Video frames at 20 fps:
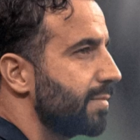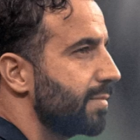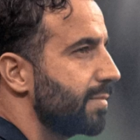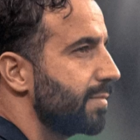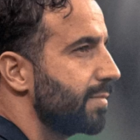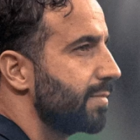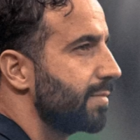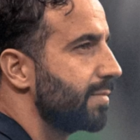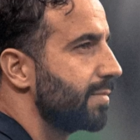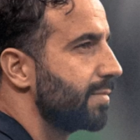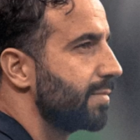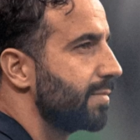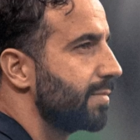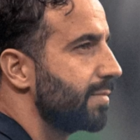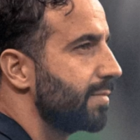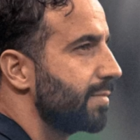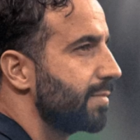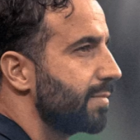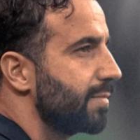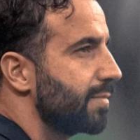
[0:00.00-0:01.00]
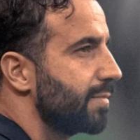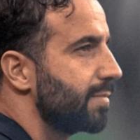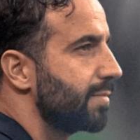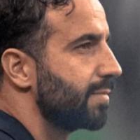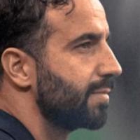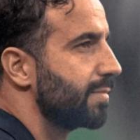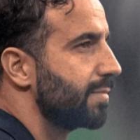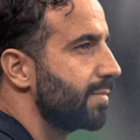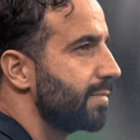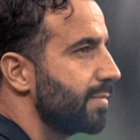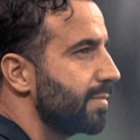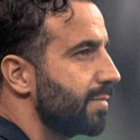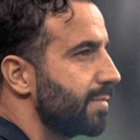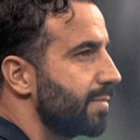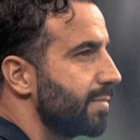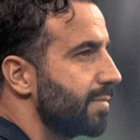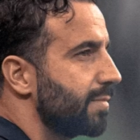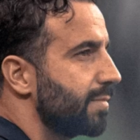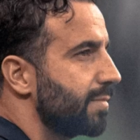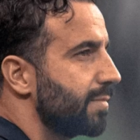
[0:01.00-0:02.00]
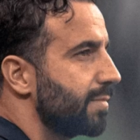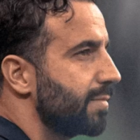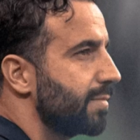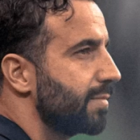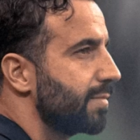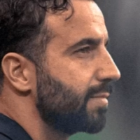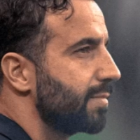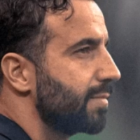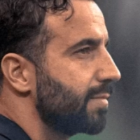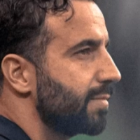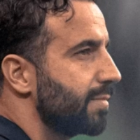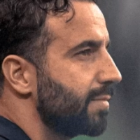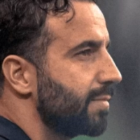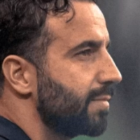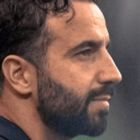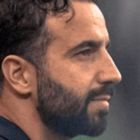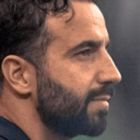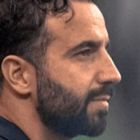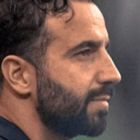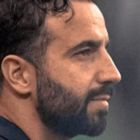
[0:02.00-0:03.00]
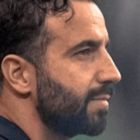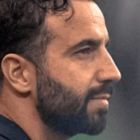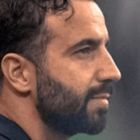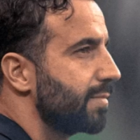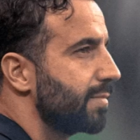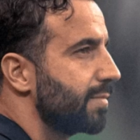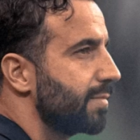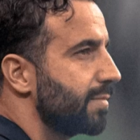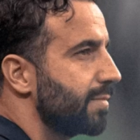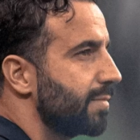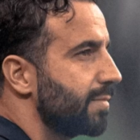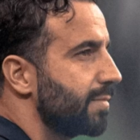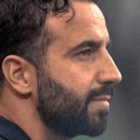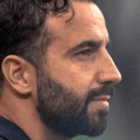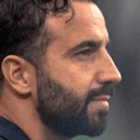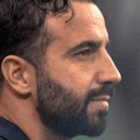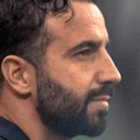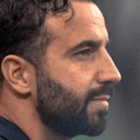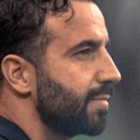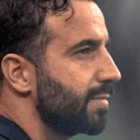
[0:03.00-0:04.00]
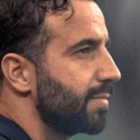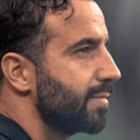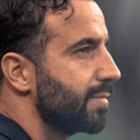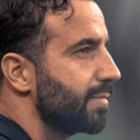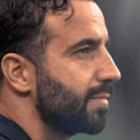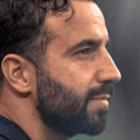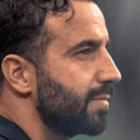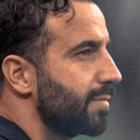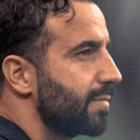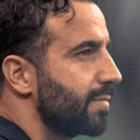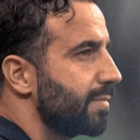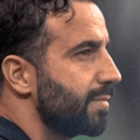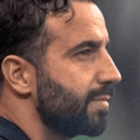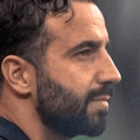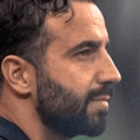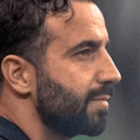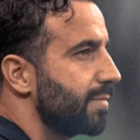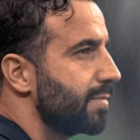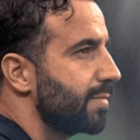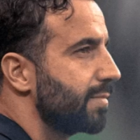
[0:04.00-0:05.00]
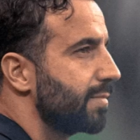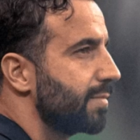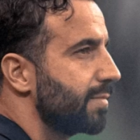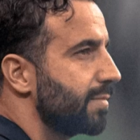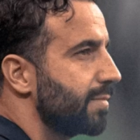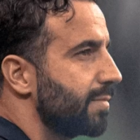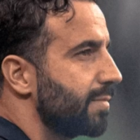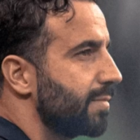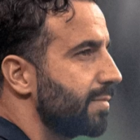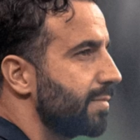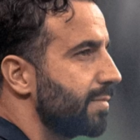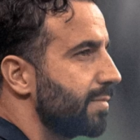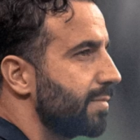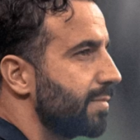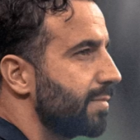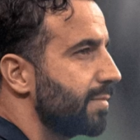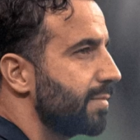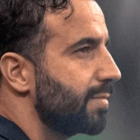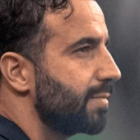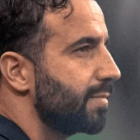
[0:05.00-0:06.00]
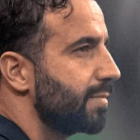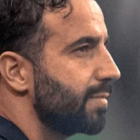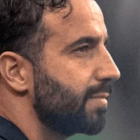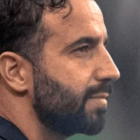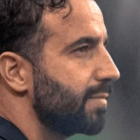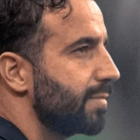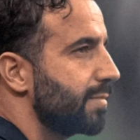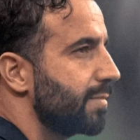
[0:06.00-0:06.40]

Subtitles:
The person shown says nothing.